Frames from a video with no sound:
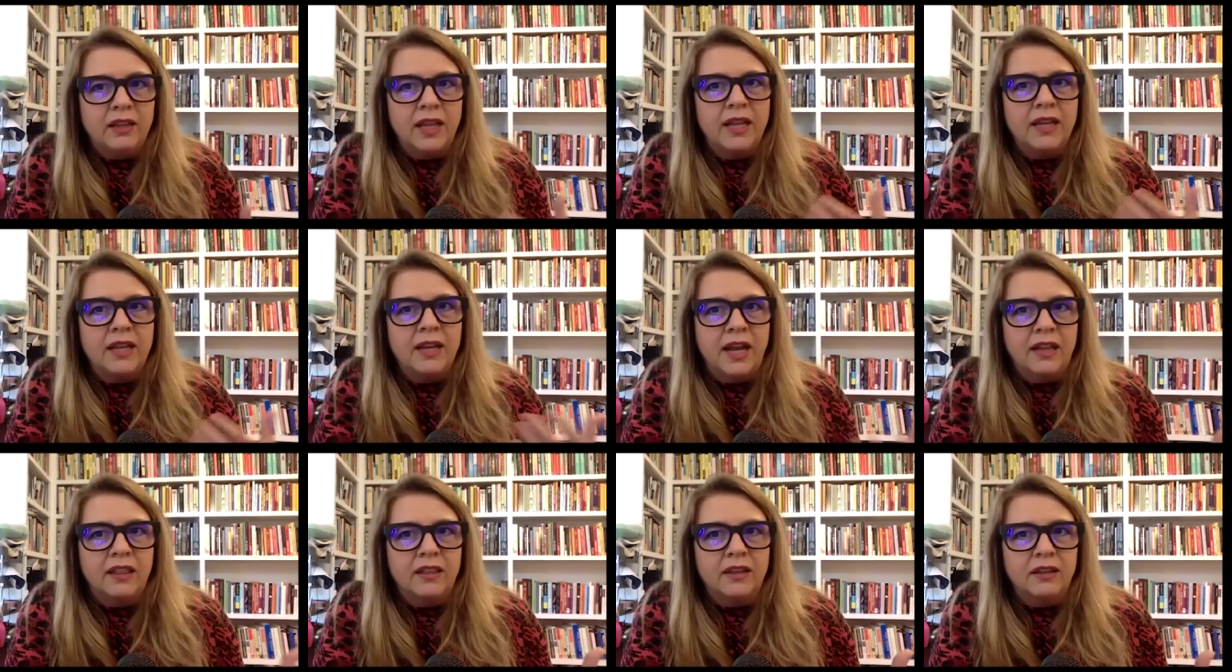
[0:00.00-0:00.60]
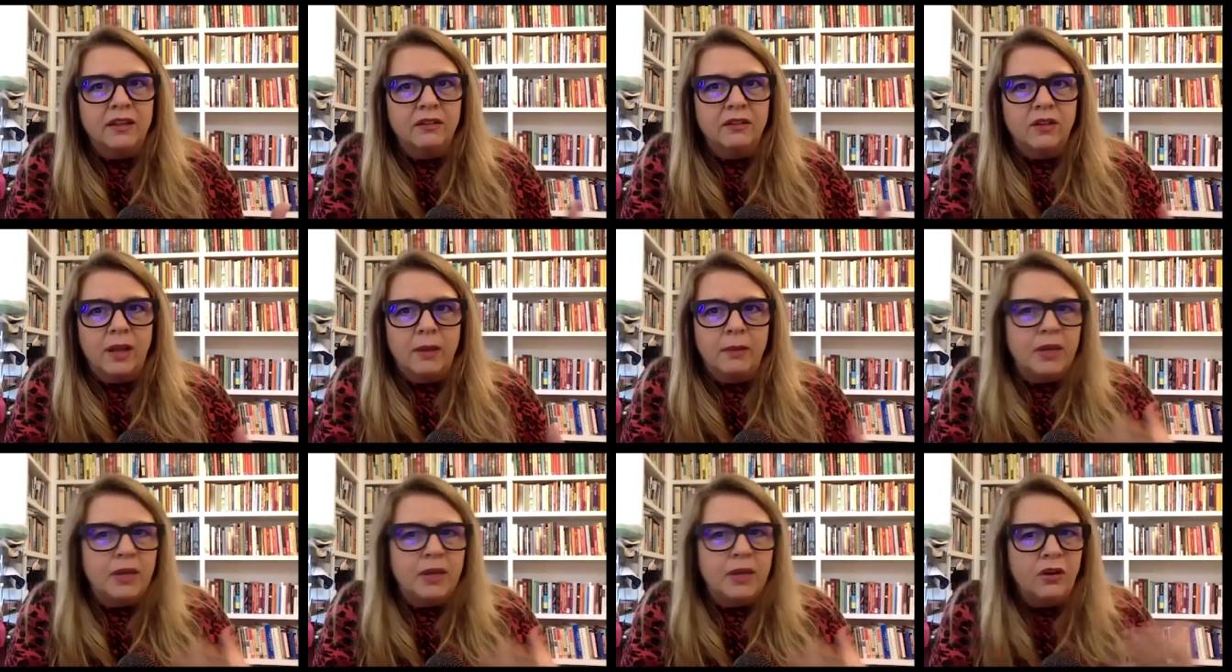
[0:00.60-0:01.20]
like not the
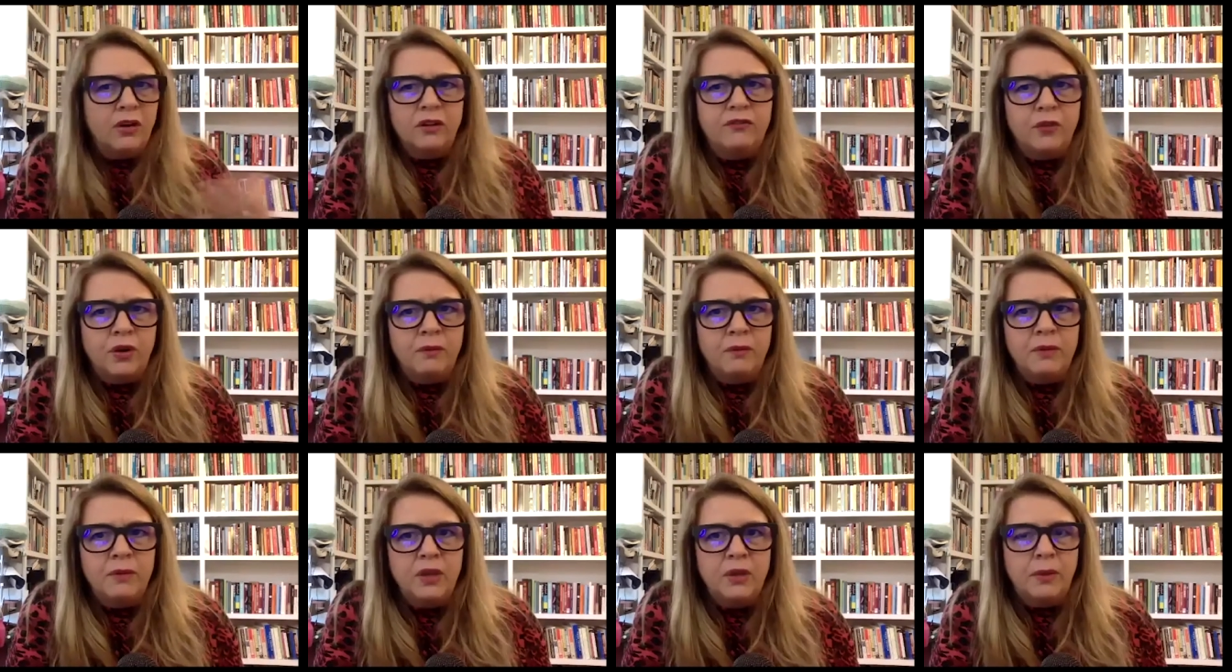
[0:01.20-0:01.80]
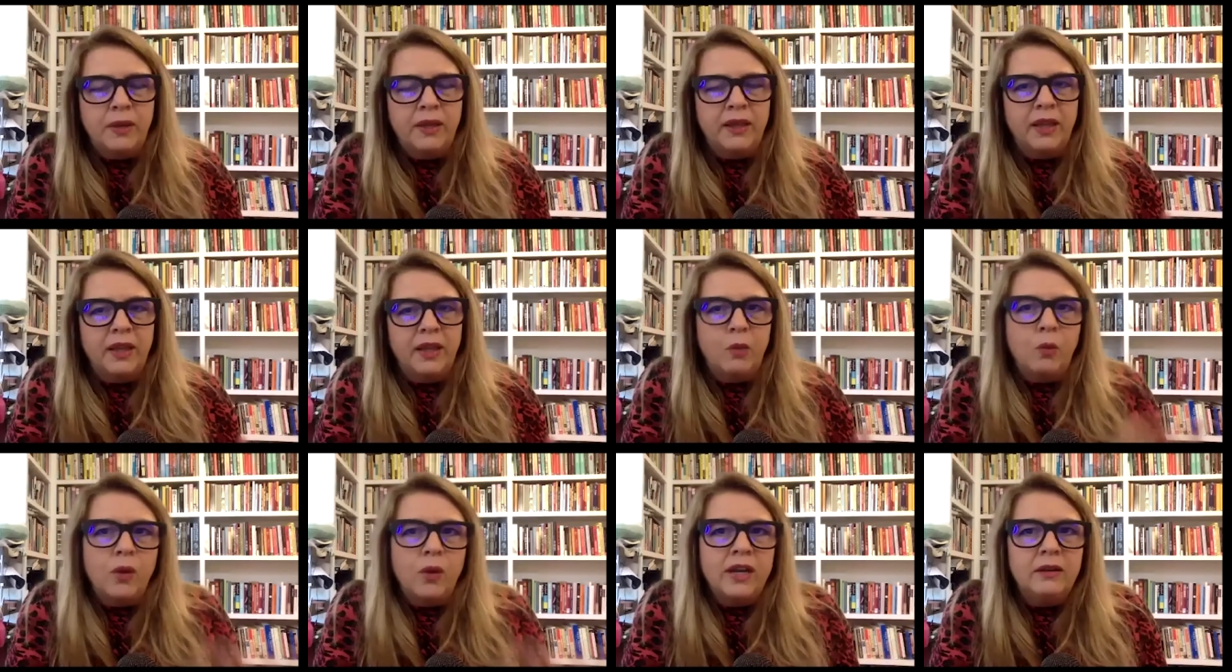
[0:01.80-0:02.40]
I'm here to inform you, but like
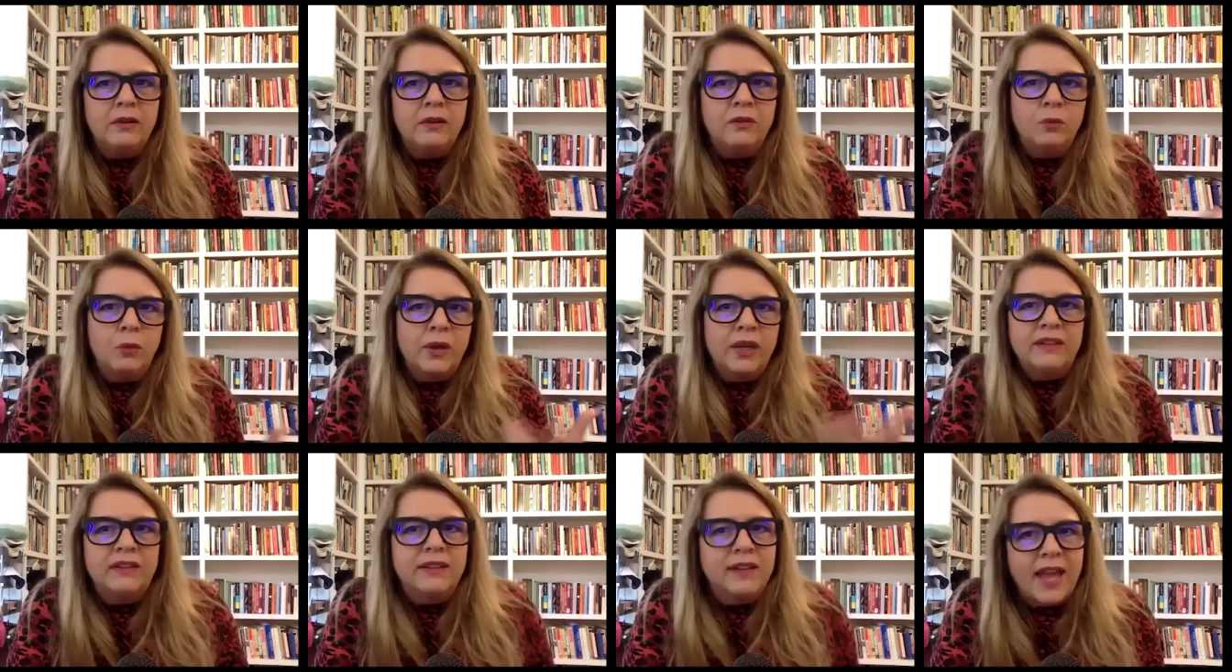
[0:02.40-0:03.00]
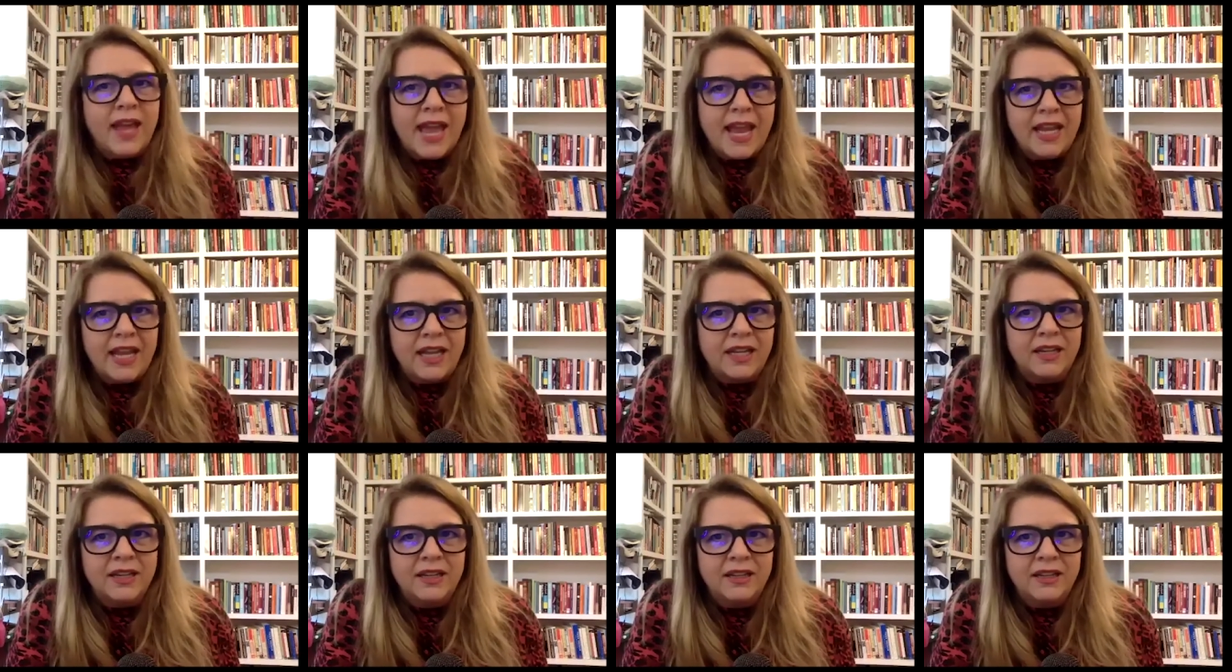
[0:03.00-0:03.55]
what it what it's like